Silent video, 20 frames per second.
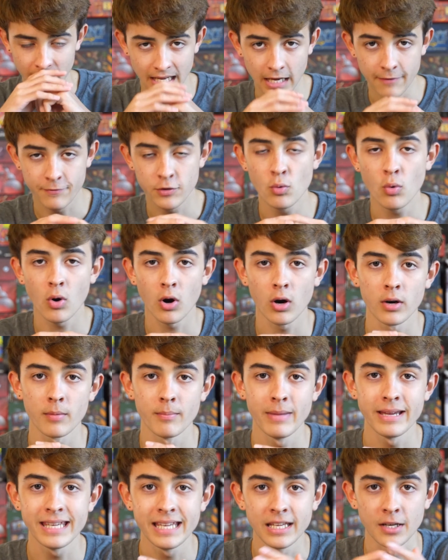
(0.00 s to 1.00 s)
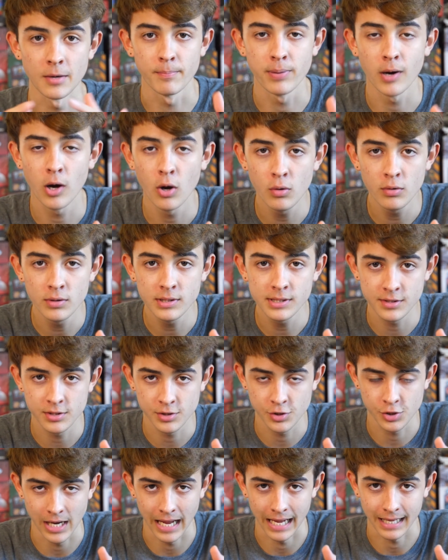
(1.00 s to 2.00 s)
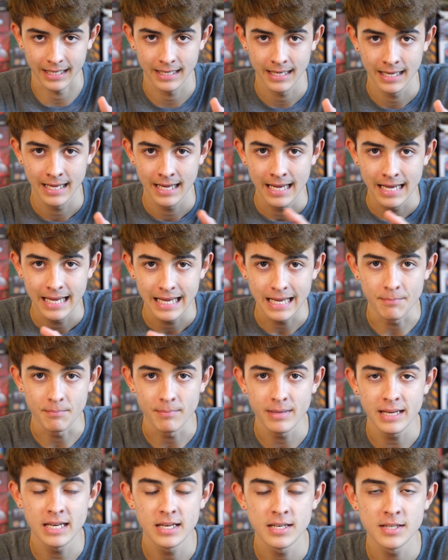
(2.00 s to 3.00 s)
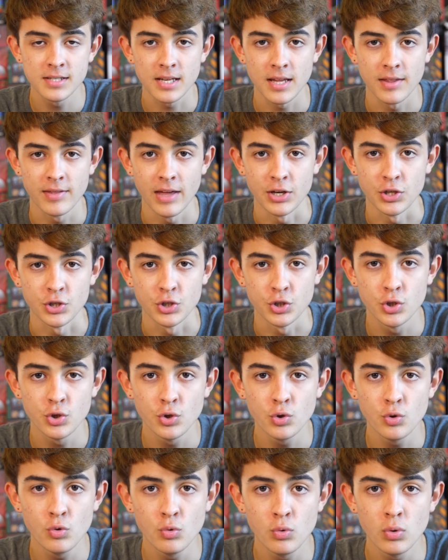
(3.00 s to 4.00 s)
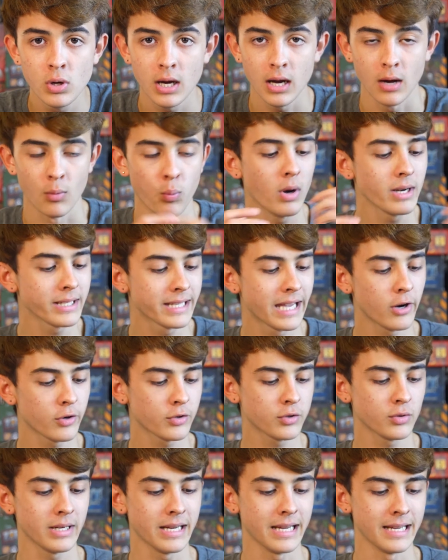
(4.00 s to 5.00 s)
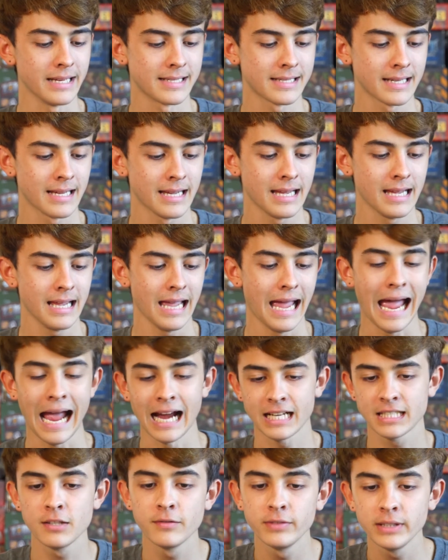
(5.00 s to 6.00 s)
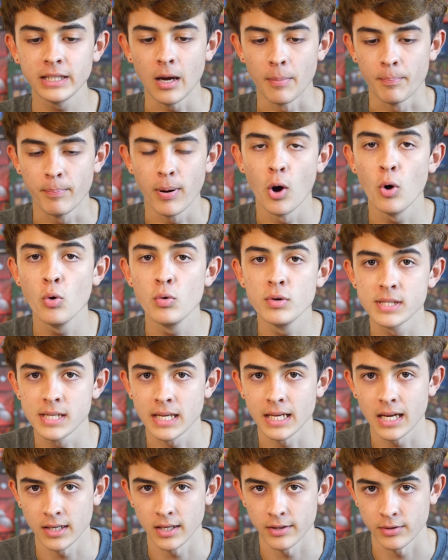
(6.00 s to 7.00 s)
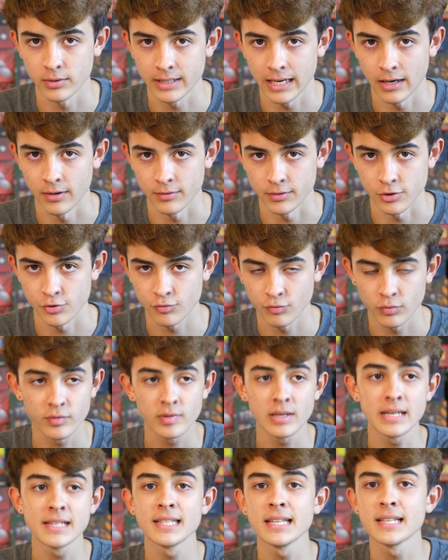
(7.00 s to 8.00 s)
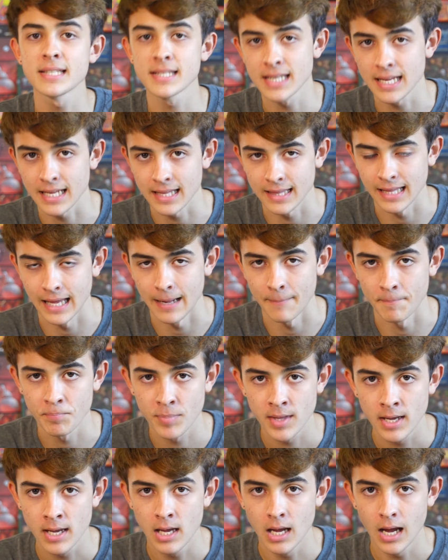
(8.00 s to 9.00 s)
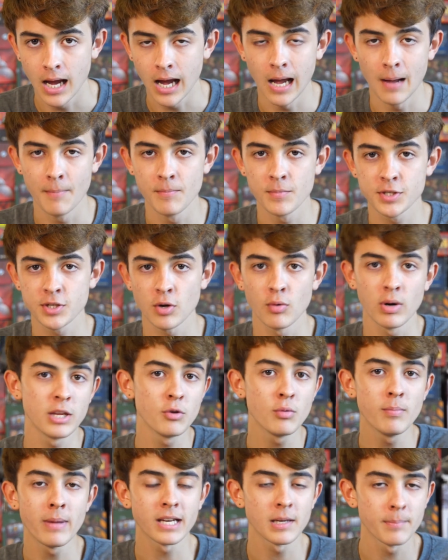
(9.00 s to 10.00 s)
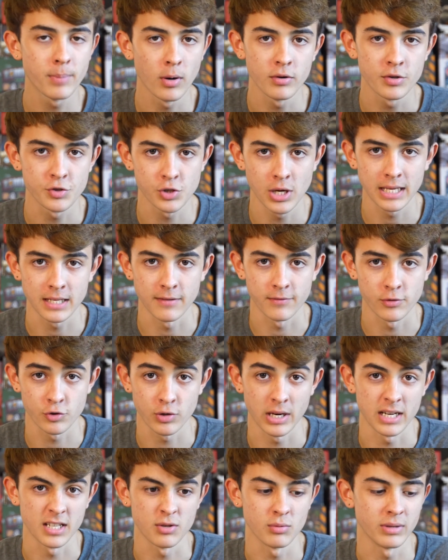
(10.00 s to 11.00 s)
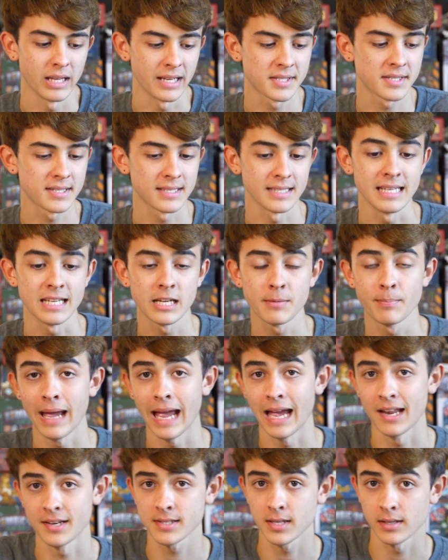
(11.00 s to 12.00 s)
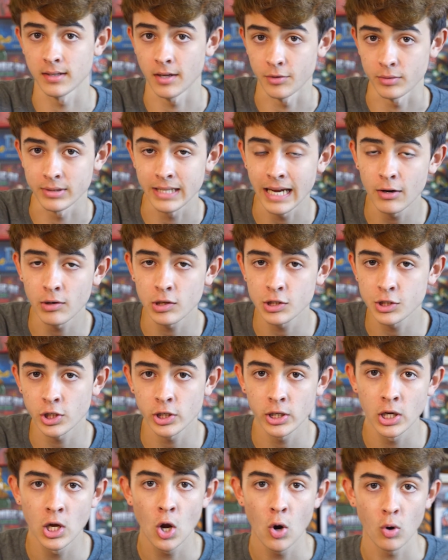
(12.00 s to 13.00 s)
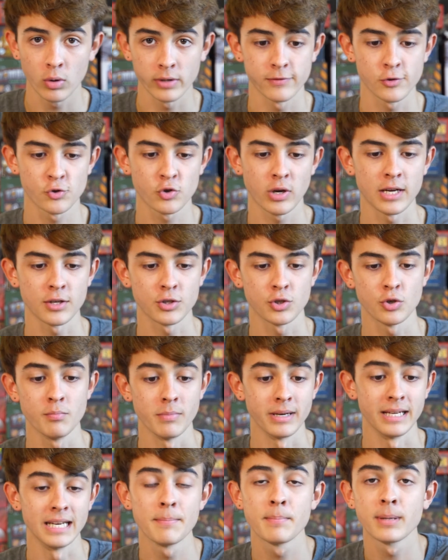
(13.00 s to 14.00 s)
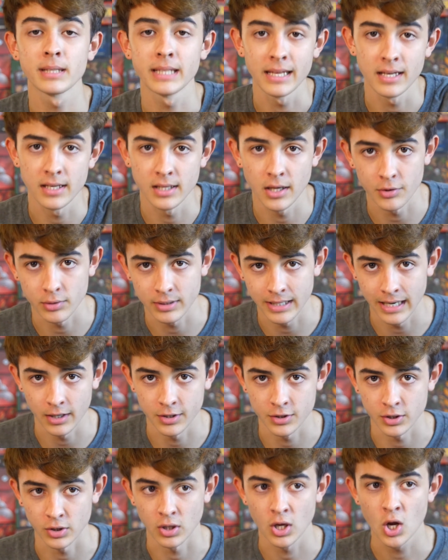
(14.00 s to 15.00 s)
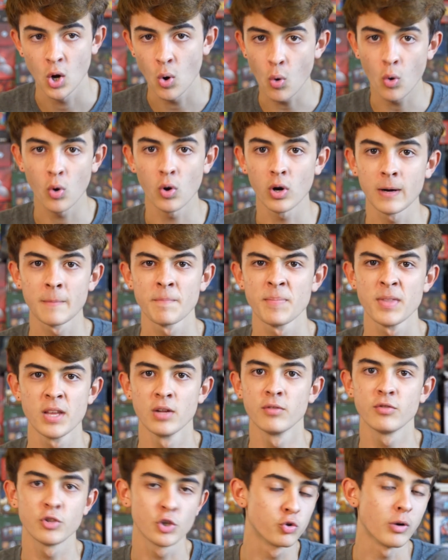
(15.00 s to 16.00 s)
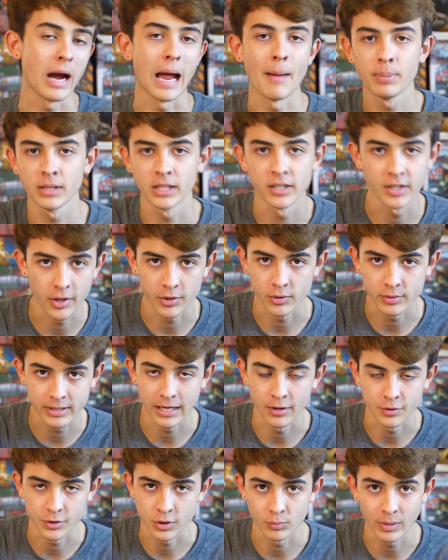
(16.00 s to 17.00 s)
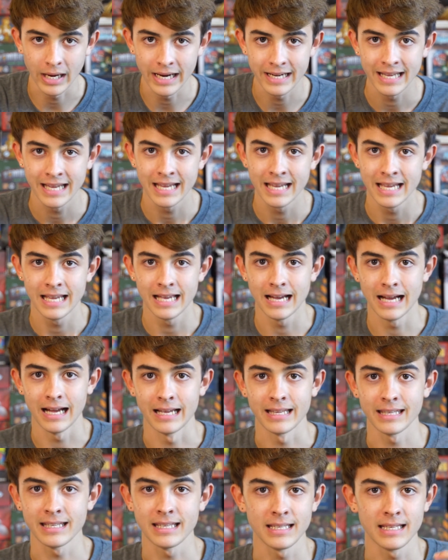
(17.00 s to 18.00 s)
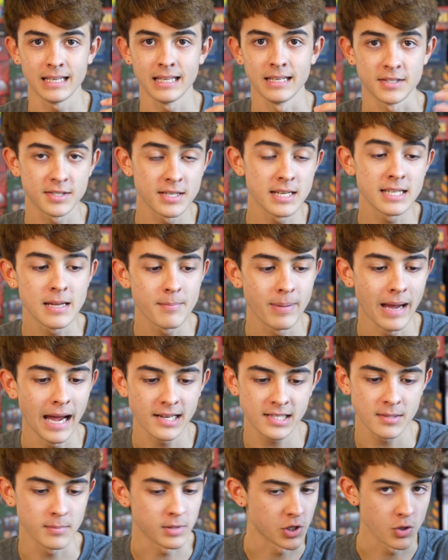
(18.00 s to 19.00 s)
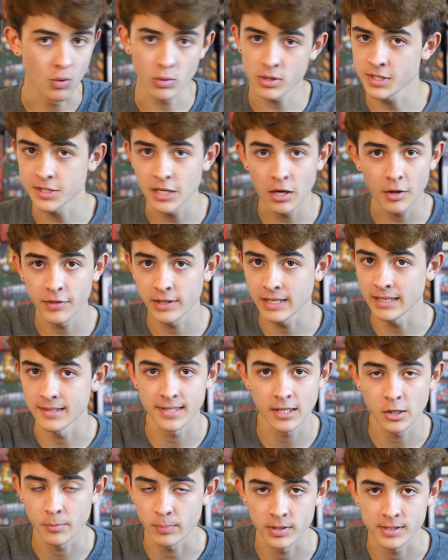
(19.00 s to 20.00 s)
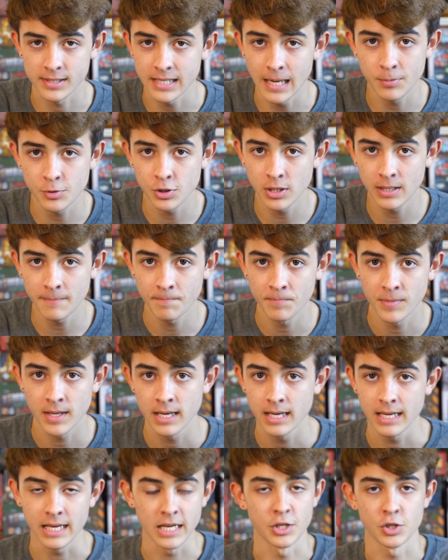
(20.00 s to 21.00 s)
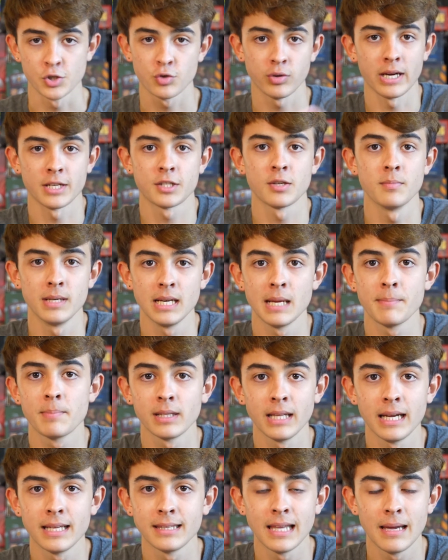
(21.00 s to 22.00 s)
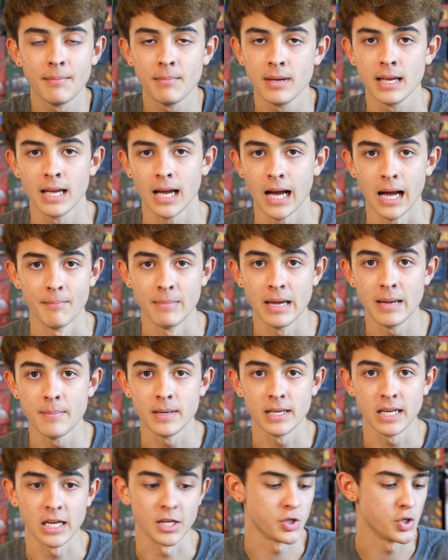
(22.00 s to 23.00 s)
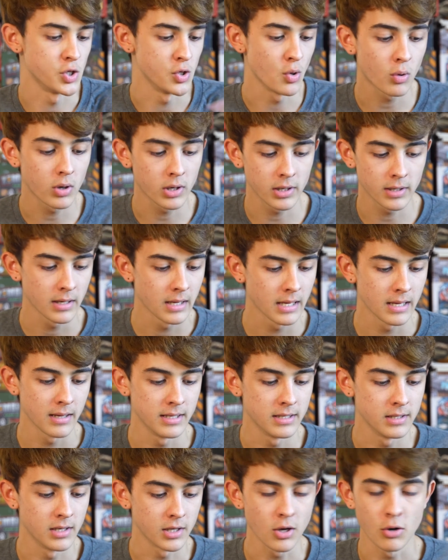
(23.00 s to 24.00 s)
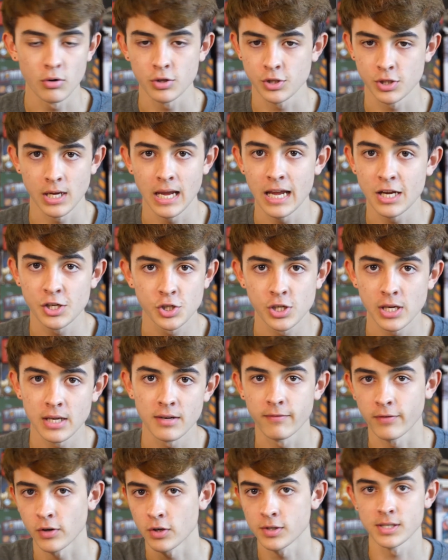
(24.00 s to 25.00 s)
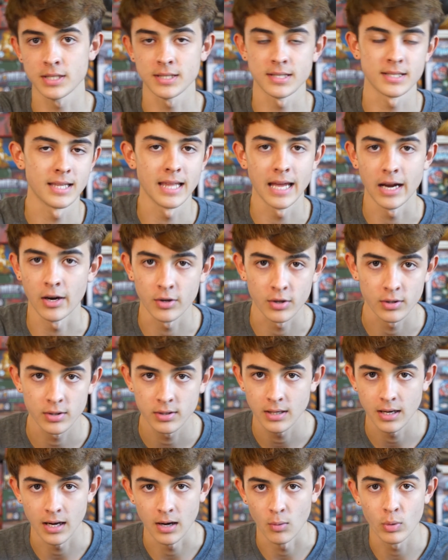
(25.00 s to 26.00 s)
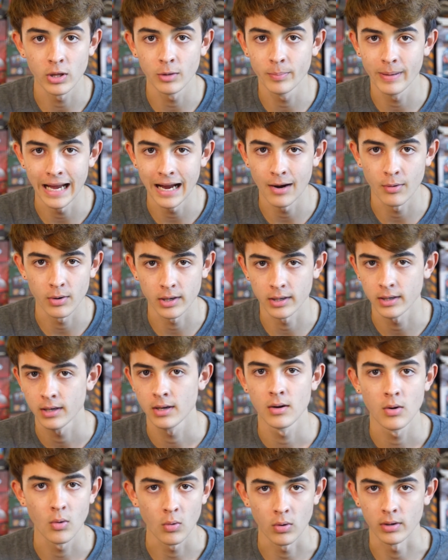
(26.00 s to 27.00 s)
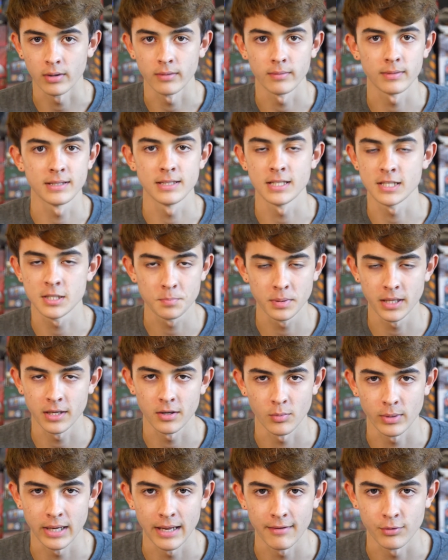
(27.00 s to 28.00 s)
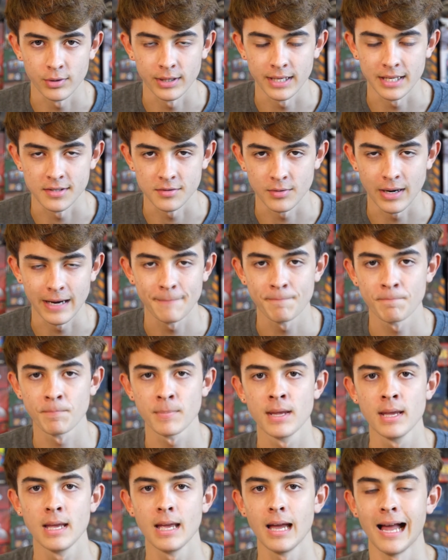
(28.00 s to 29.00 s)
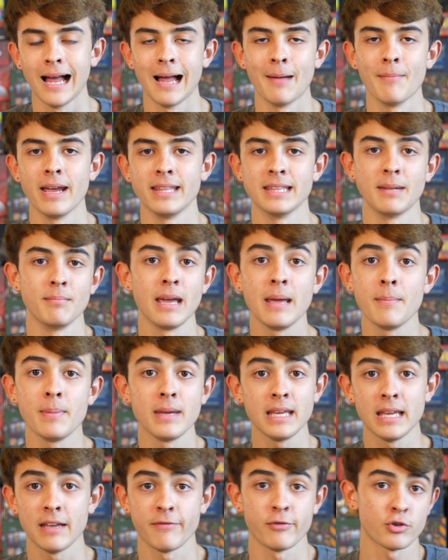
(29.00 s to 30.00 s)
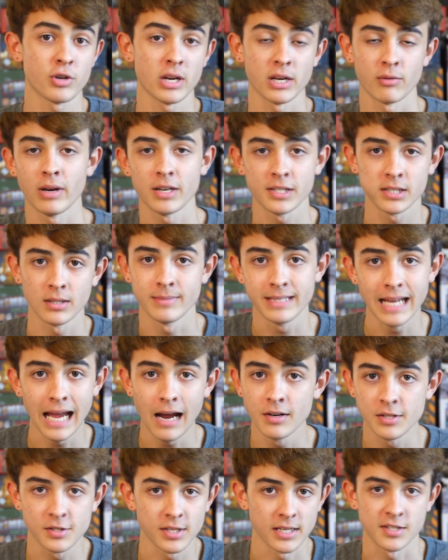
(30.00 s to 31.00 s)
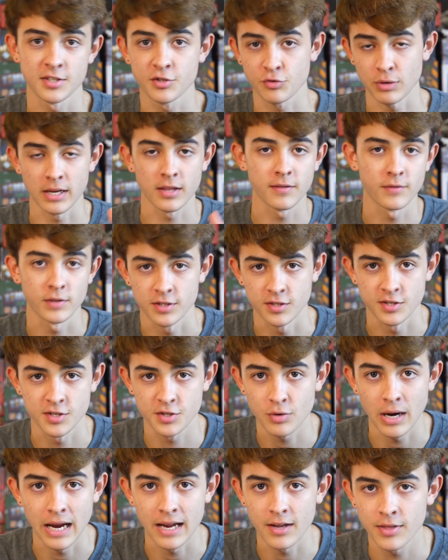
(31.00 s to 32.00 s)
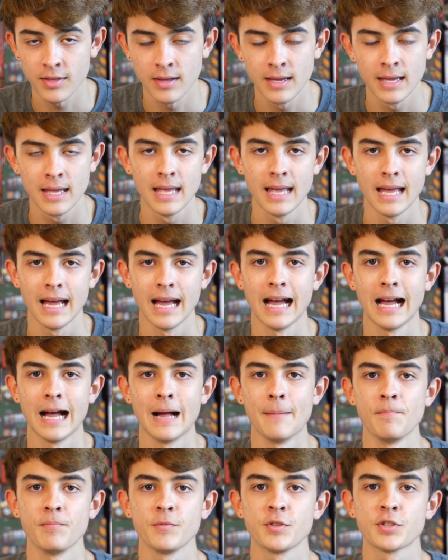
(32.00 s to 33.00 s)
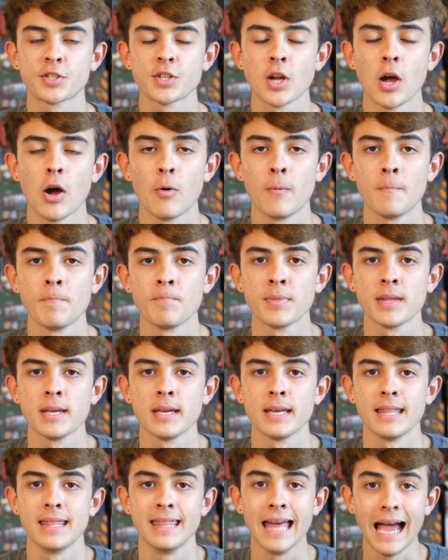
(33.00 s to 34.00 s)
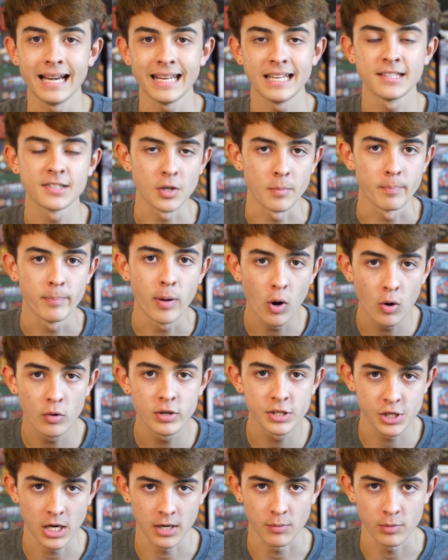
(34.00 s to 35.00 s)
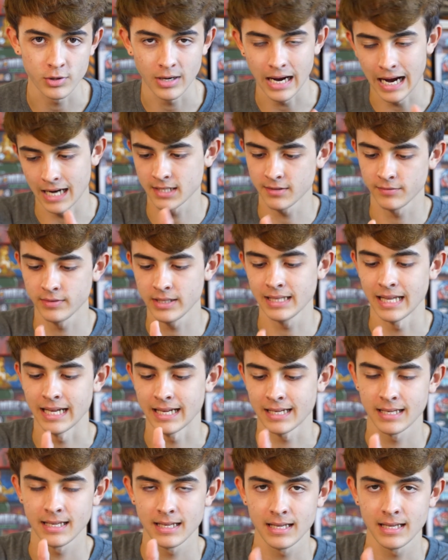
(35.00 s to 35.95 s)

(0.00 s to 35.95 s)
If you are making an opposed check, it means that you, uh, one character is actively opposing another character, resisting them. Um, so you would make an opposed check if you're trying to like sneak past another character, or if you're trying to manipulate another character, or grapple another character, right? Uh, in sneaking past them, it's your stealth against their perception. In trying to manipulate them, uh, maybe it's your negotiation versus their uh, willpower or discipline or whatever it is, right? Um, and then maybe if you're trying to wrestle them down, it's like strength versus strength. Um, so that isn't a post check when you're actively like